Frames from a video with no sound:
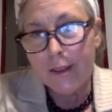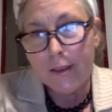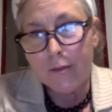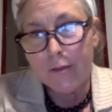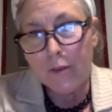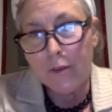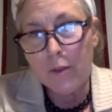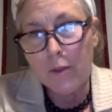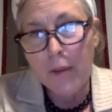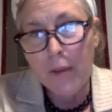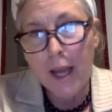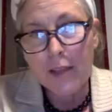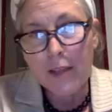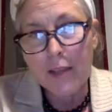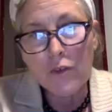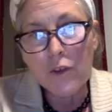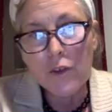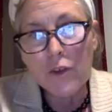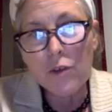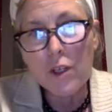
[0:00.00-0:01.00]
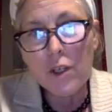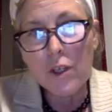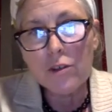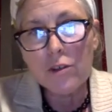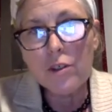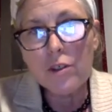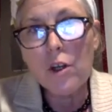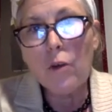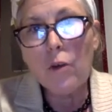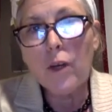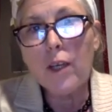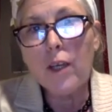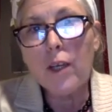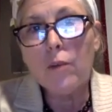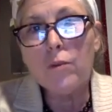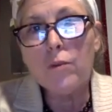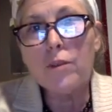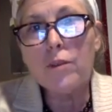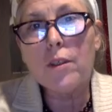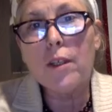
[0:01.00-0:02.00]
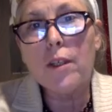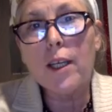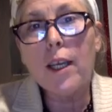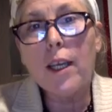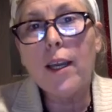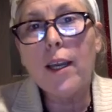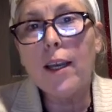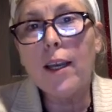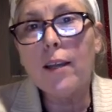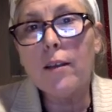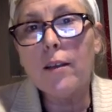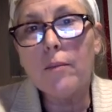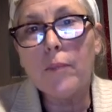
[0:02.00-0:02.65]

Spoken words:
for the past few years, knowing it was going to hit.